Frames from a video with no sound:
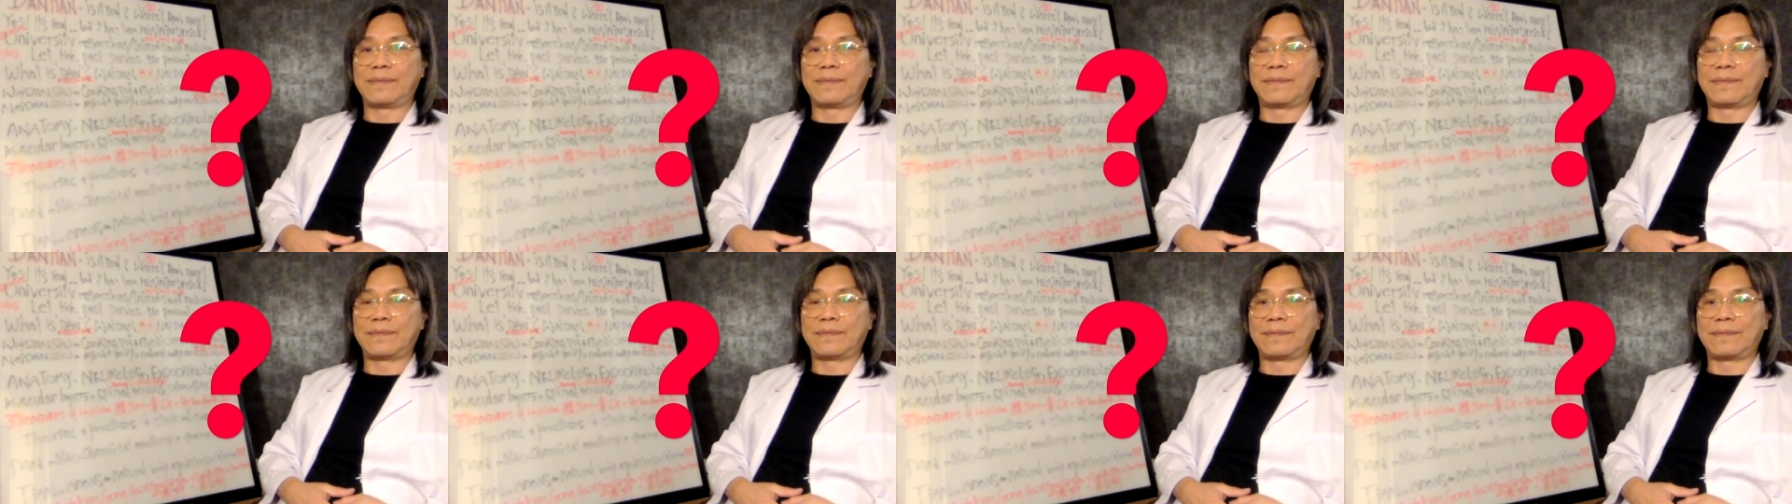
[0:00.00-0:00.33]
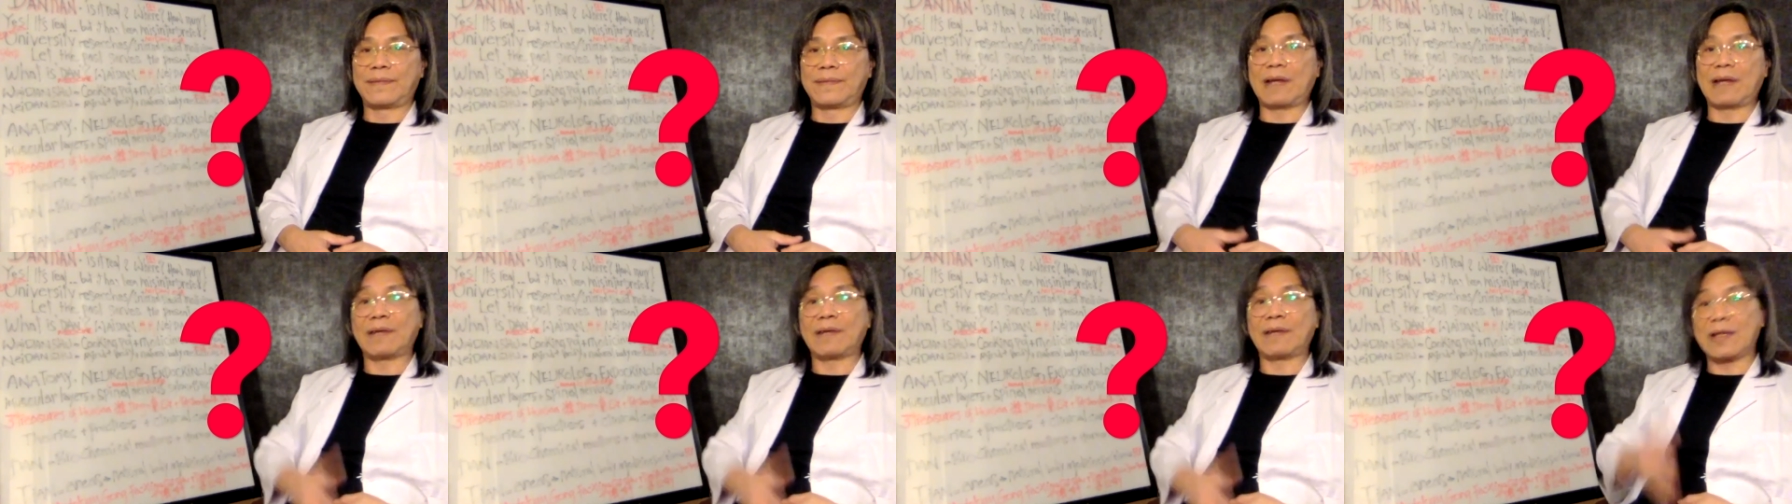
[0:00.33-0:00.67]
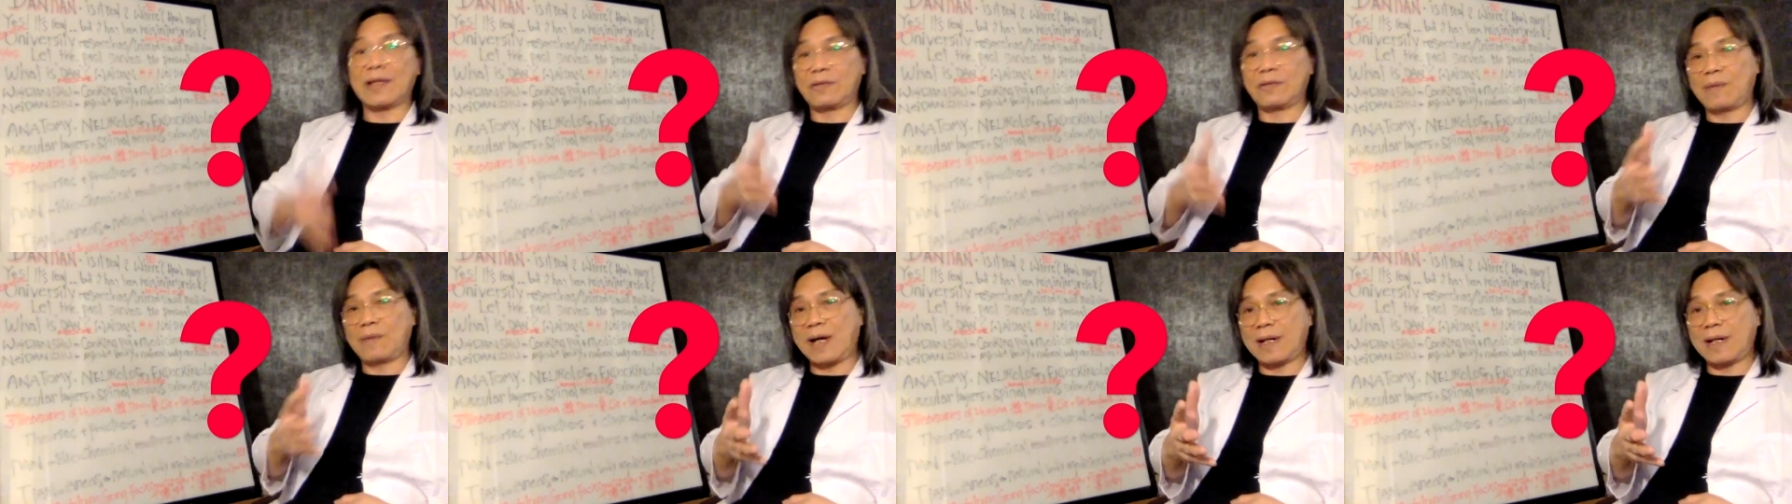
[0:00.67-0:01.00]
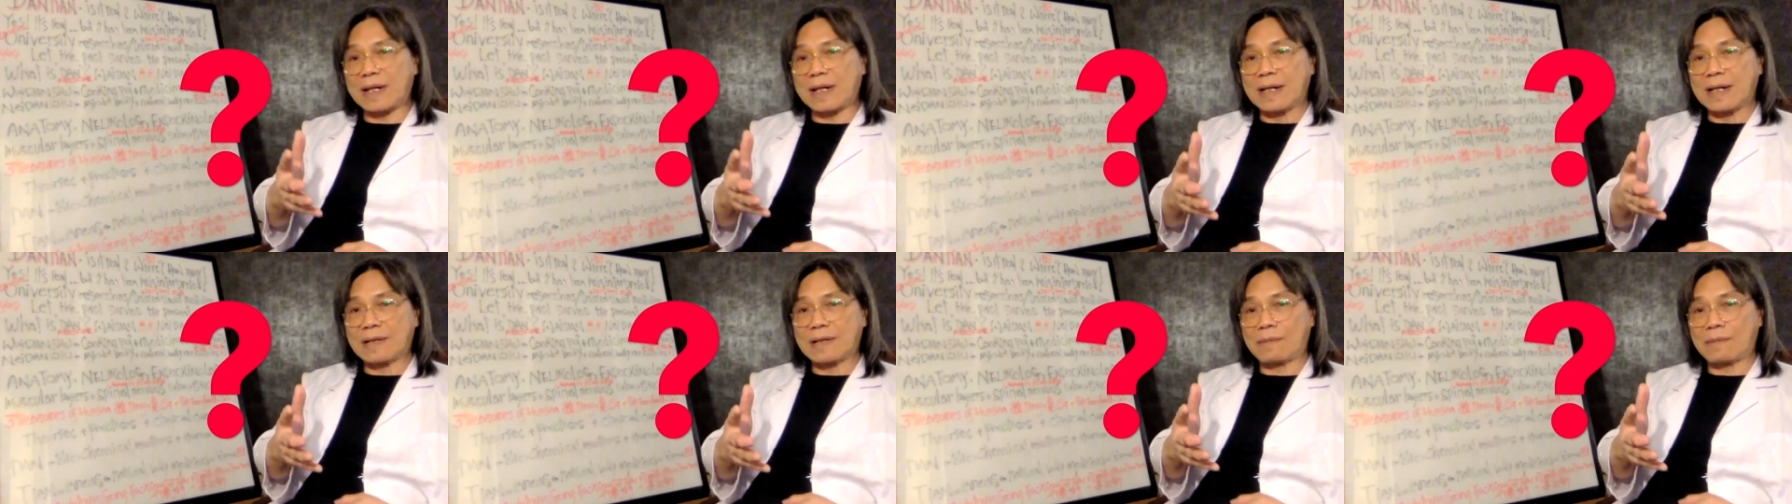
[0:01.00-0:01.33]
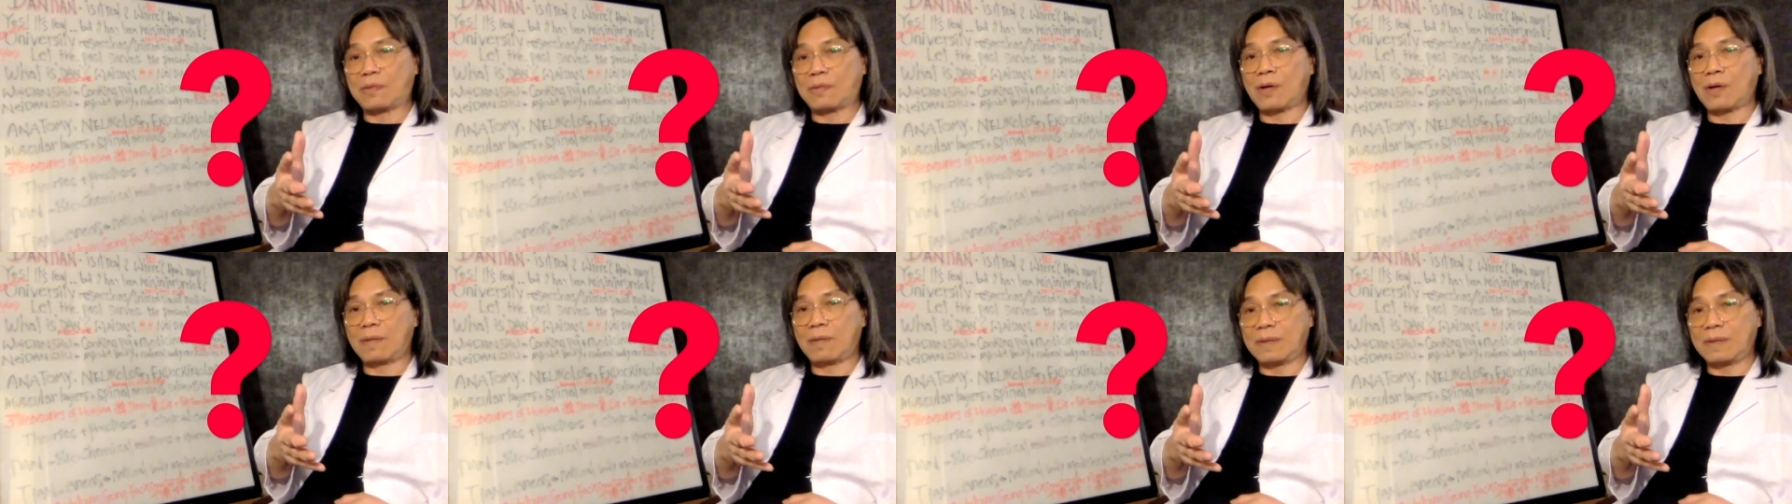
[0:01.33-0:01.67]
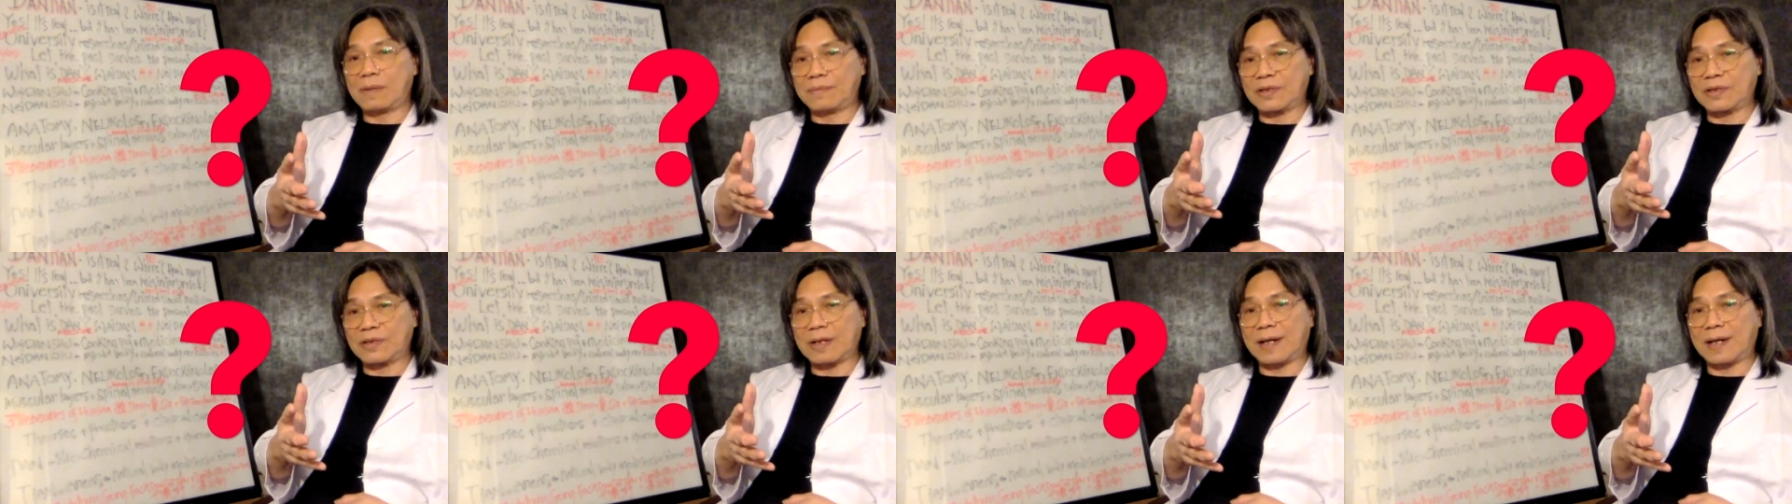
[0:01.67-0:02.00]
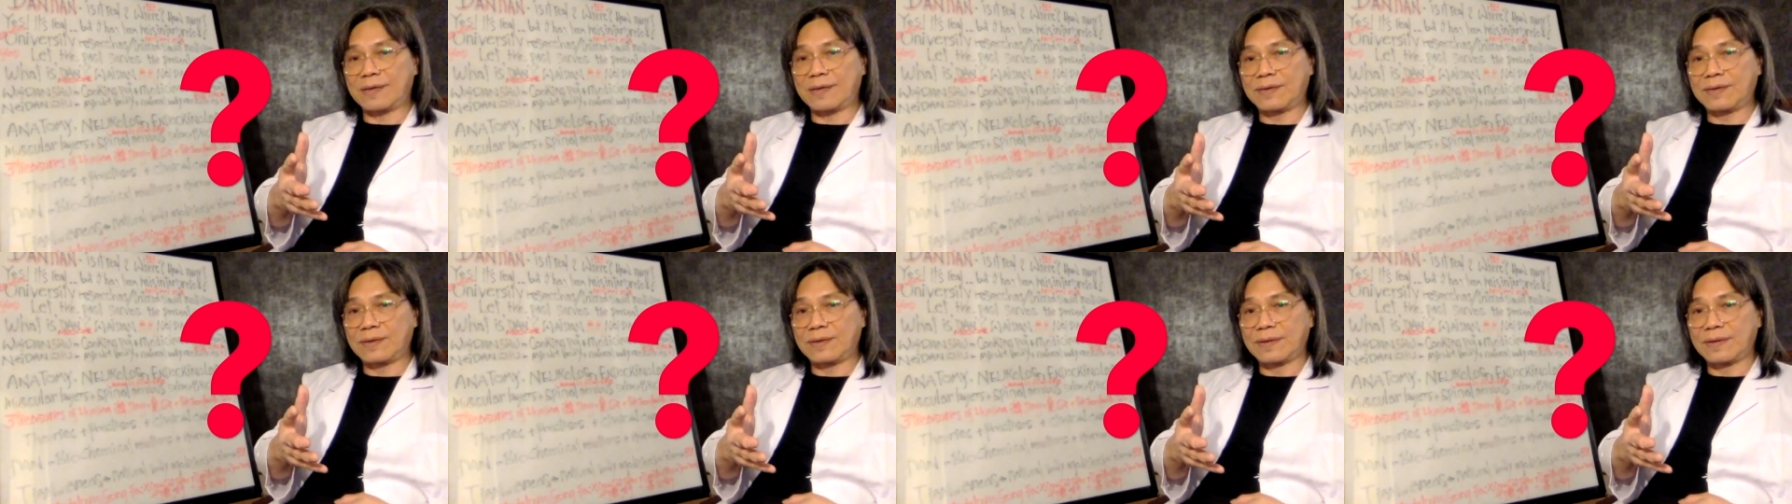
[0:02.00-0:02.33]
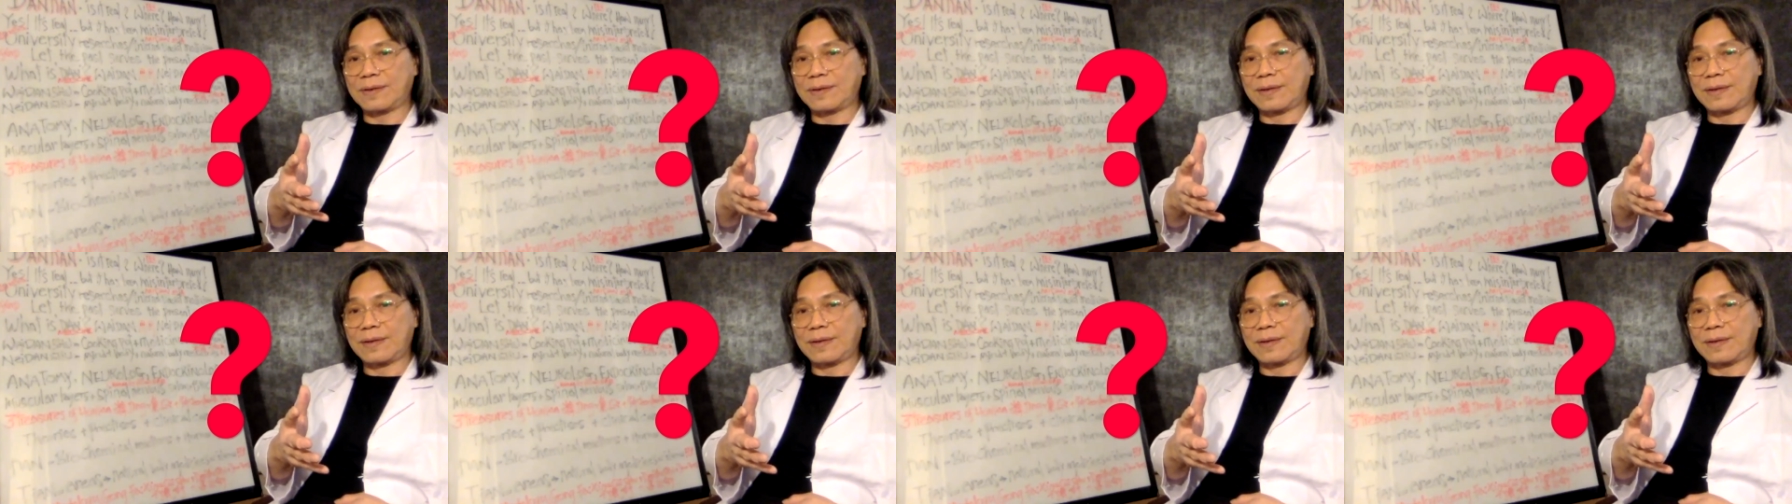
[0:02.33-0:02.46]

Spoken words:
Now that's where the problem starts.